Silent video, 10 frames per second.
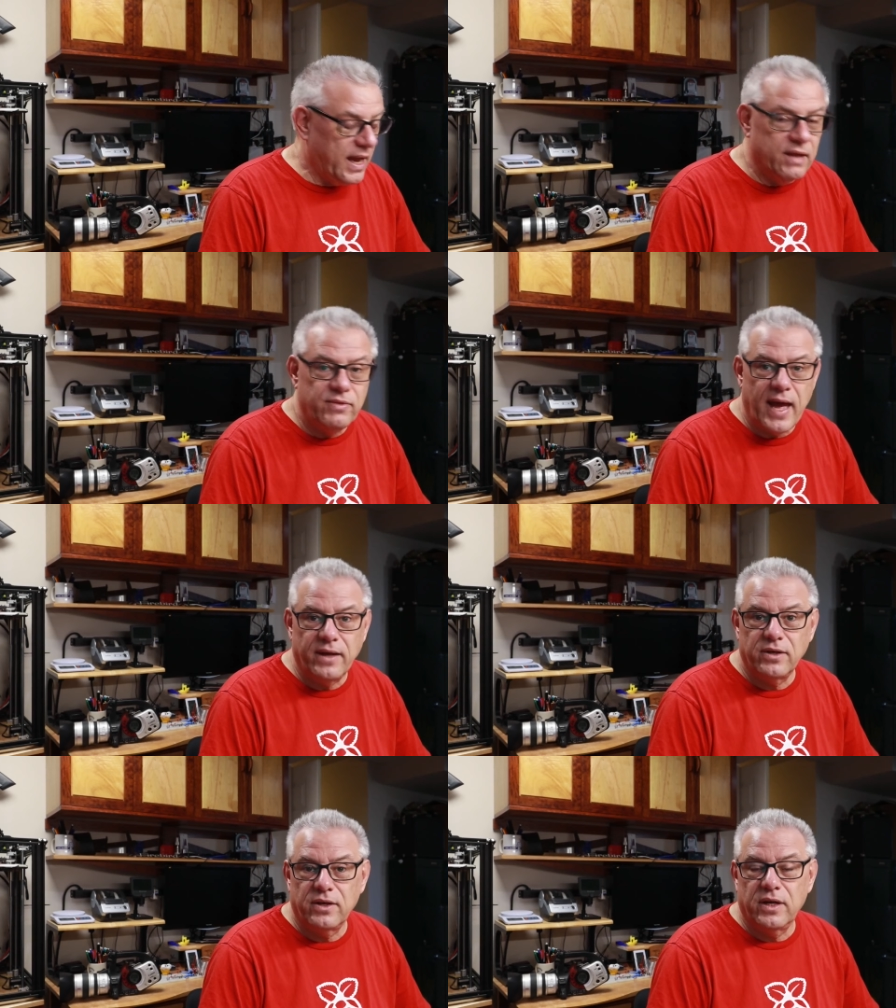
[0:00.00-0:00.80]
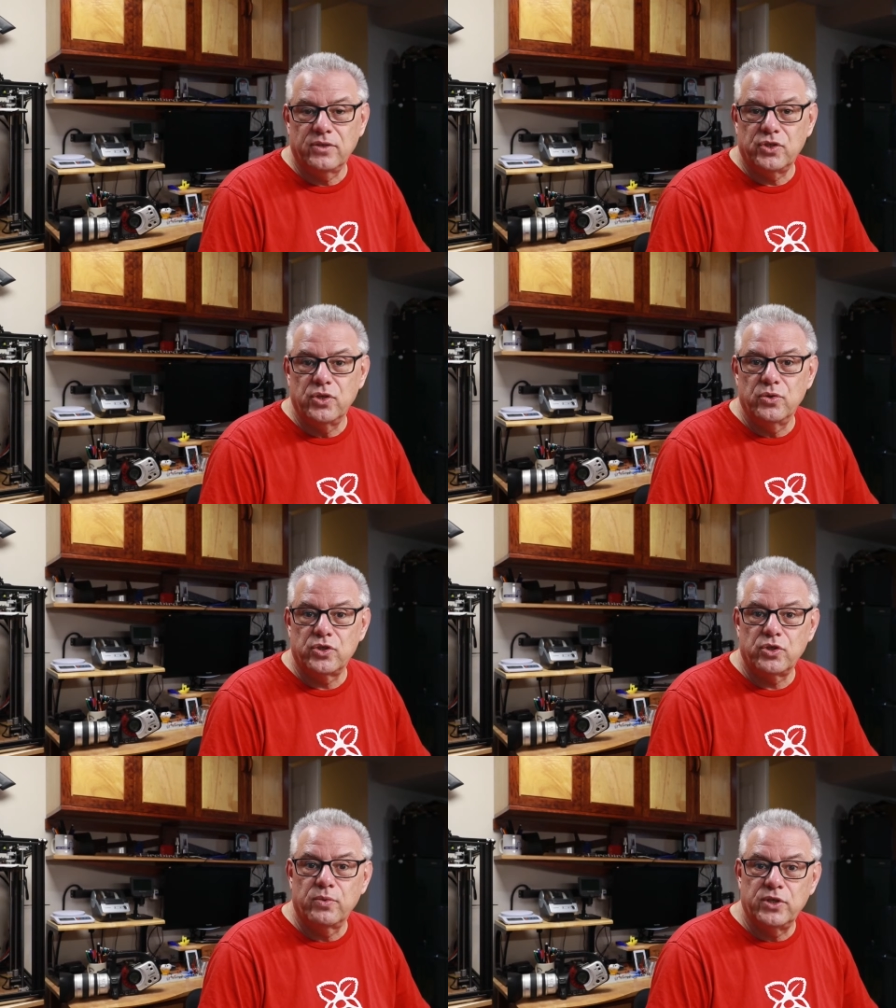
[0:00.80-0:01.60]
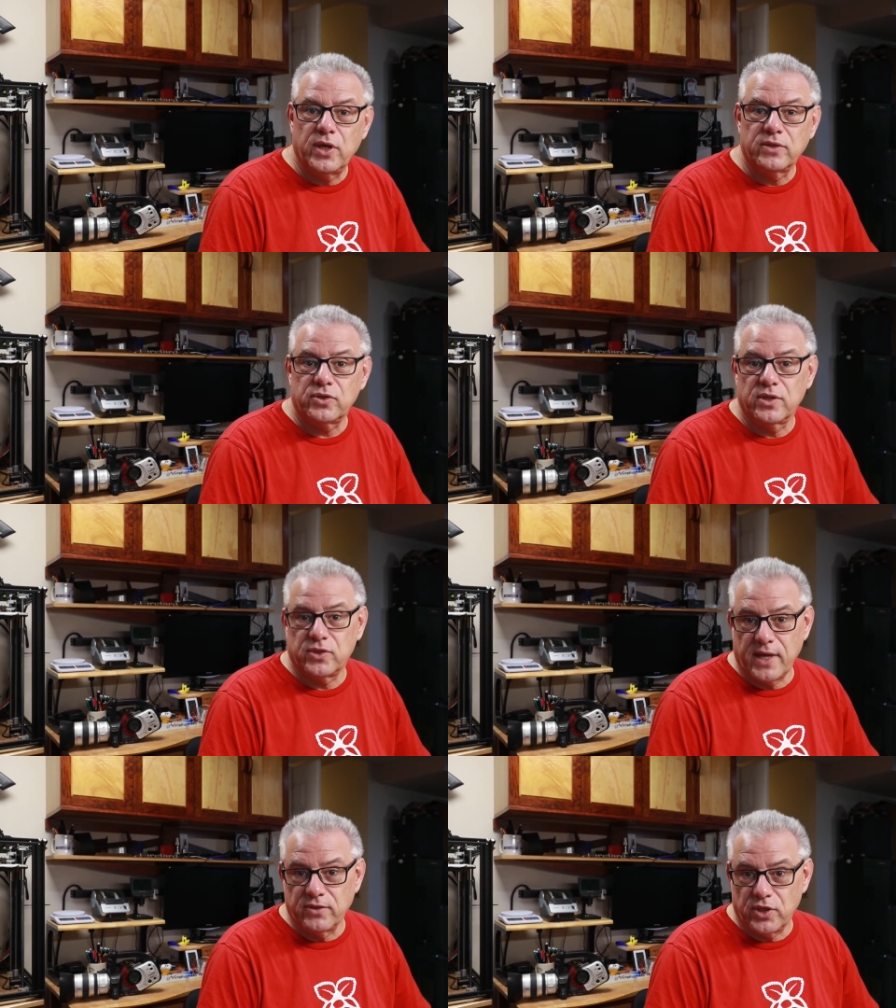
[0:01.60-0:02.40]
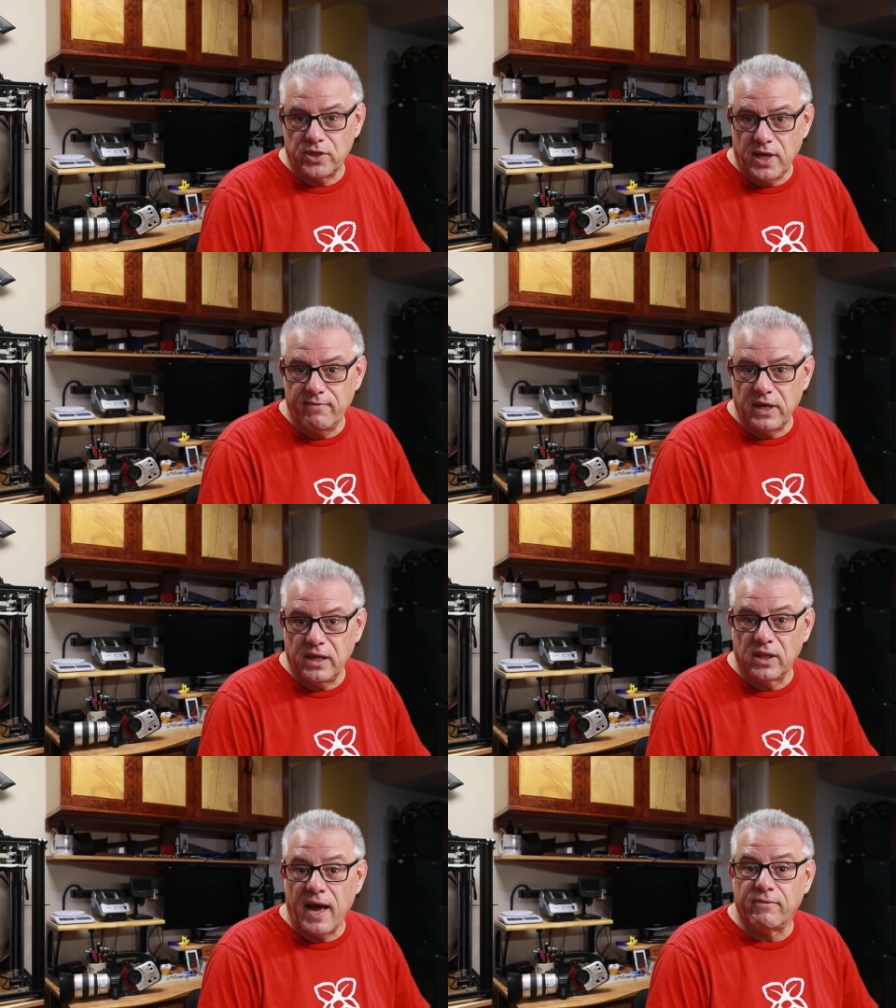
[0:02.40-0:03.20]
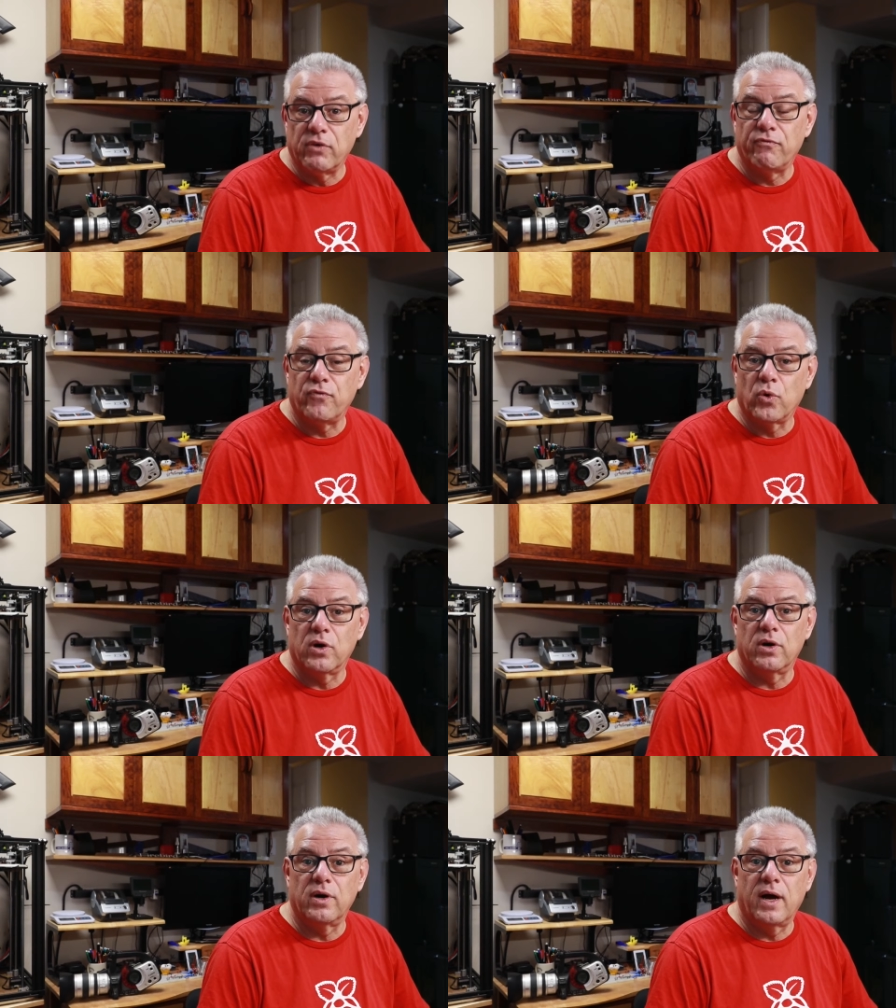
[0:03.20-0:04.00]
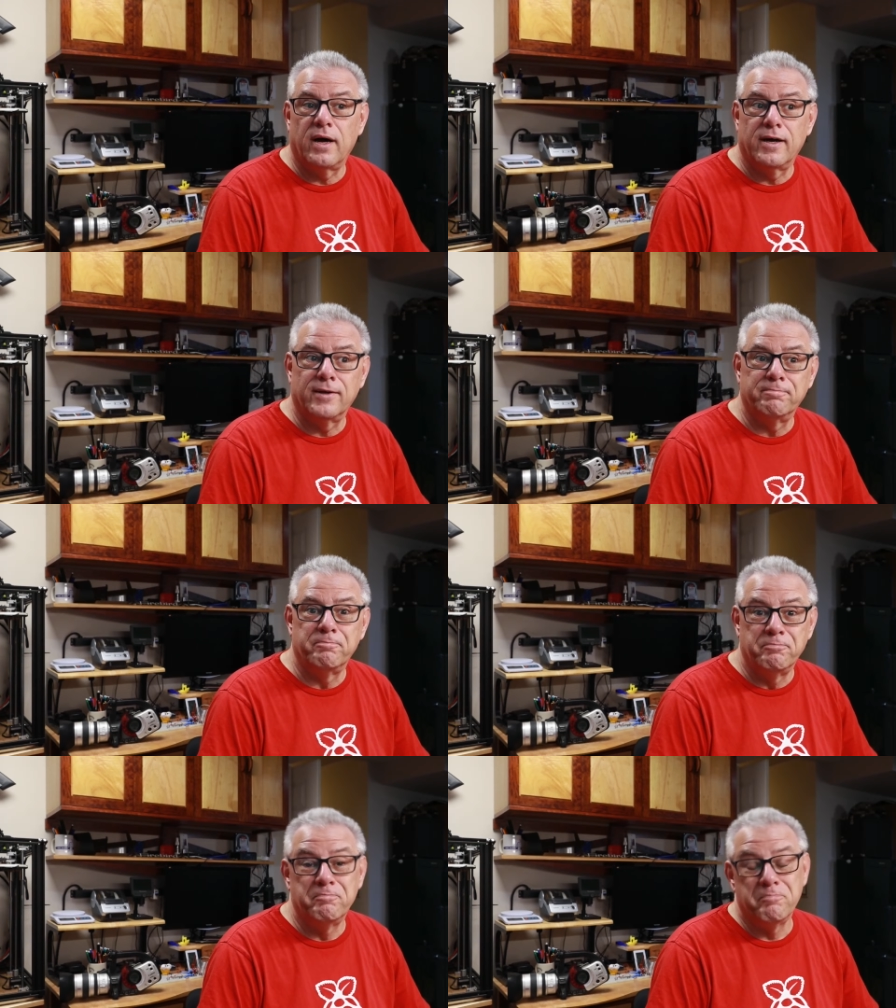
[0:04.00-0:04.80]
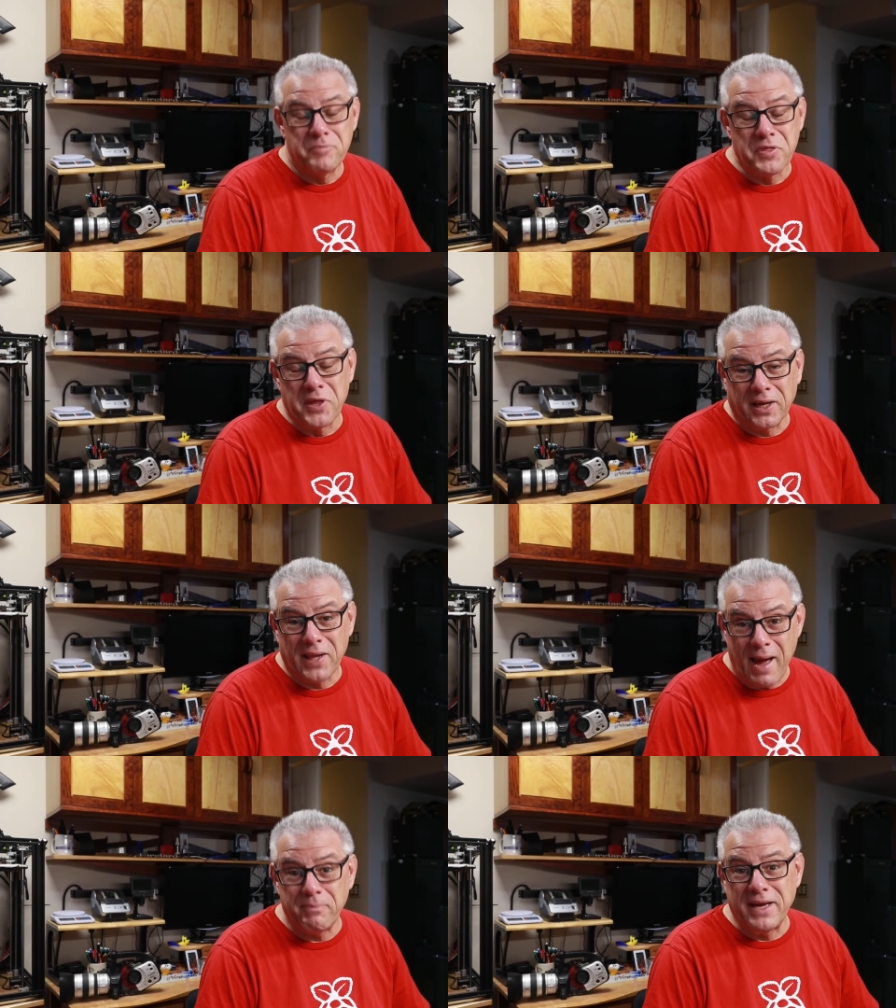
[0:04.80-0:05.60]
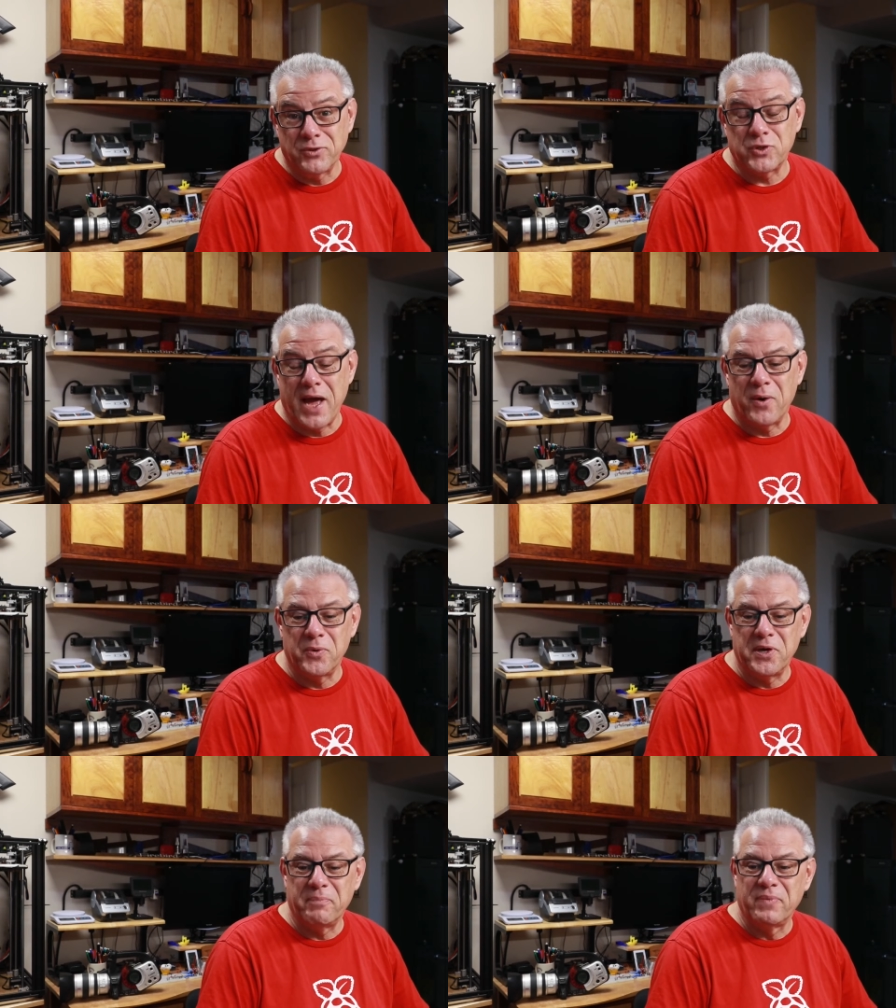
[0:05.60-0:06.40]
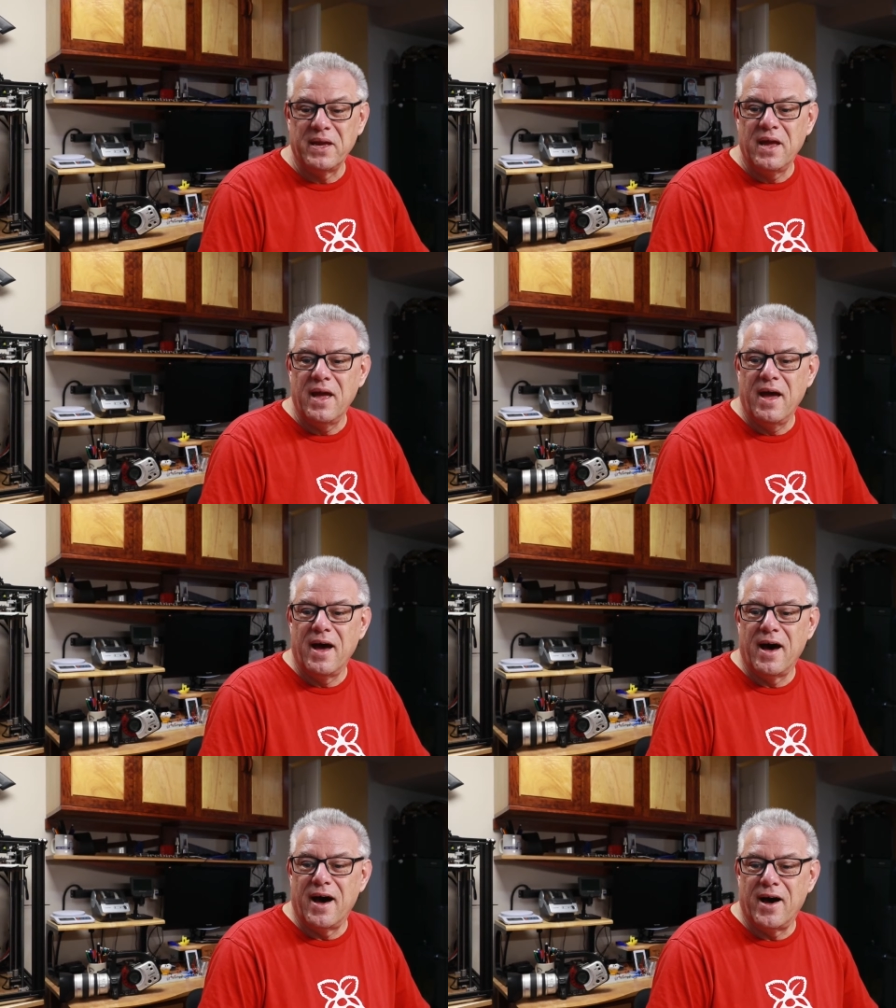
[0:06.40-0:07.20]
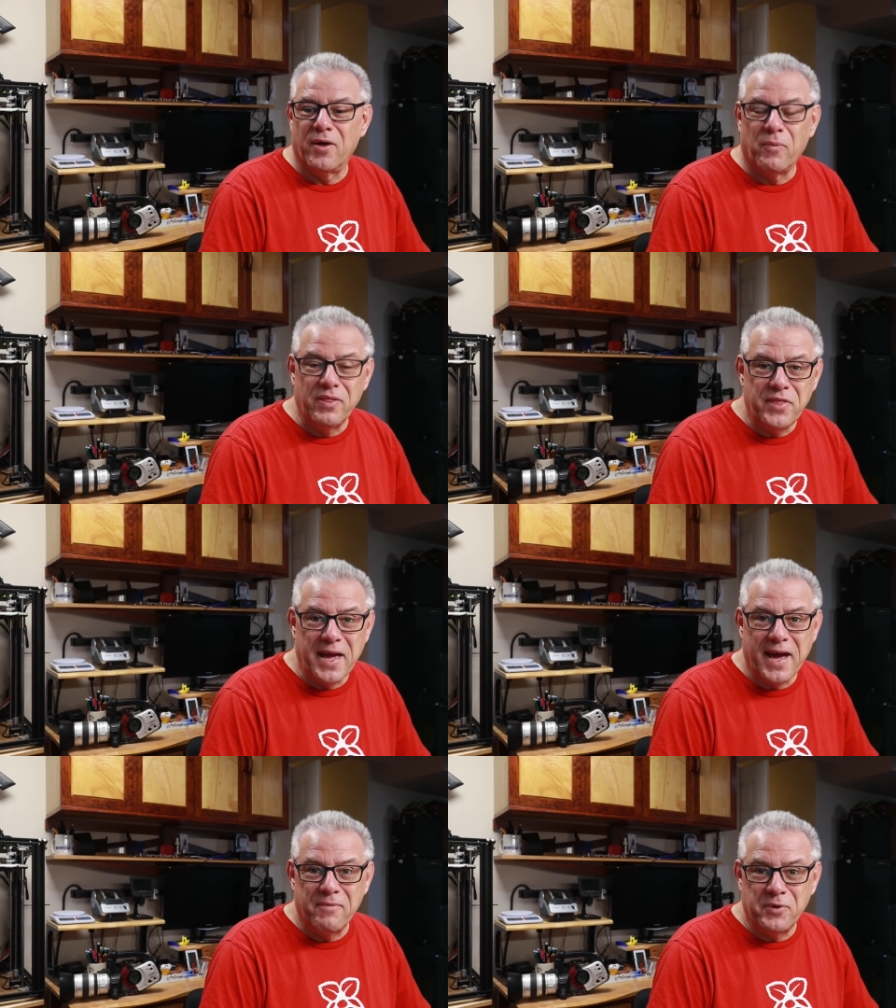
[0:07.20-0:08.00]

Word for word: and that is used to adjust the sensitivity level for the clapping sound. One thing I